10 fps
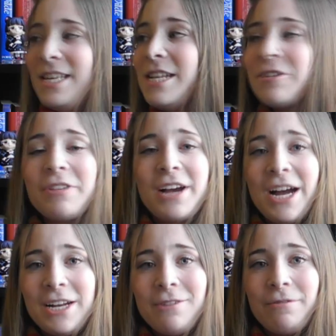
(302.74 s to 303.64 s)
These are the
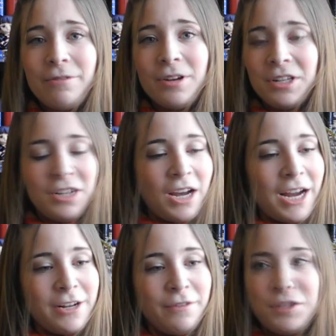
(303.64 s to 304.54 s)
kind of
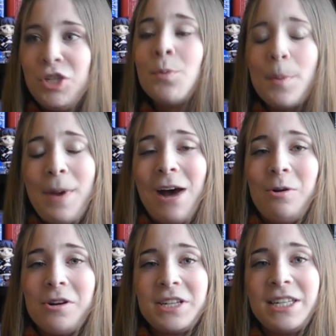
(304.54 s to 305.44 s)

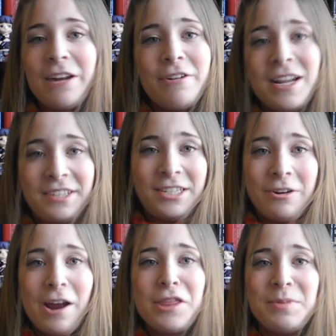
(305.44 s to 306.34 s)
superpowers that are
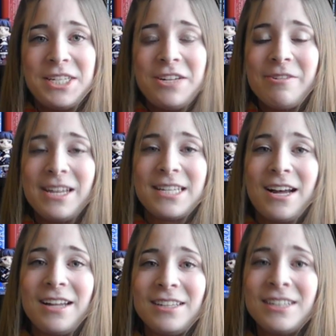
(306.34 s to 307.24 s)
necessary on the mysterious
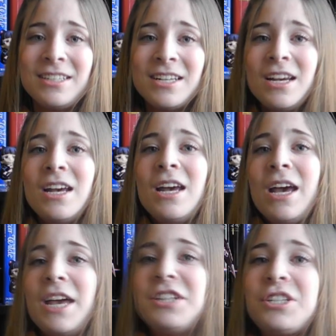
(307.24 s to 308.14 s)
island.
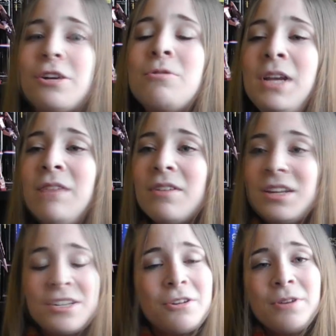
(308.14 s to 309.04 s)
And so
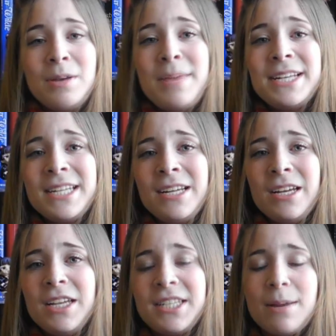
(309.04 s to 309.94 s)
it makes
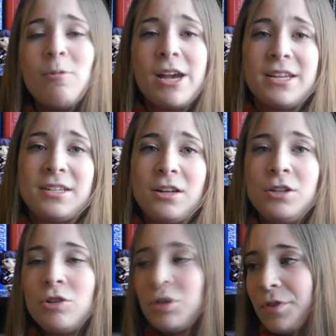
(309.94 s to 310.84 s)
it, in some ways,
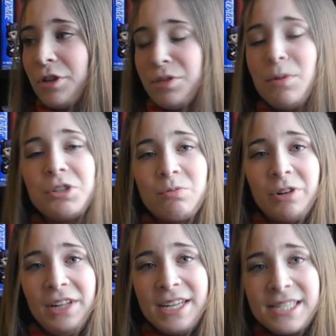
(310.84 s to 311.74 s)
Jules Verne's most
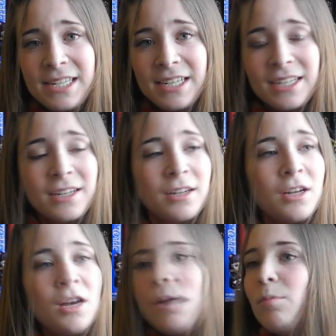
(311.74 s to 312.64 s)
realistic,
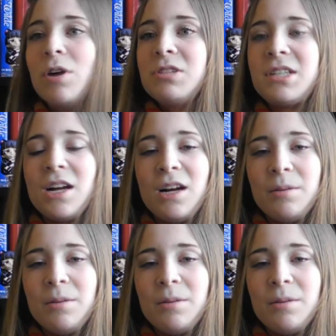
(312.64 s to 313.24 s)
most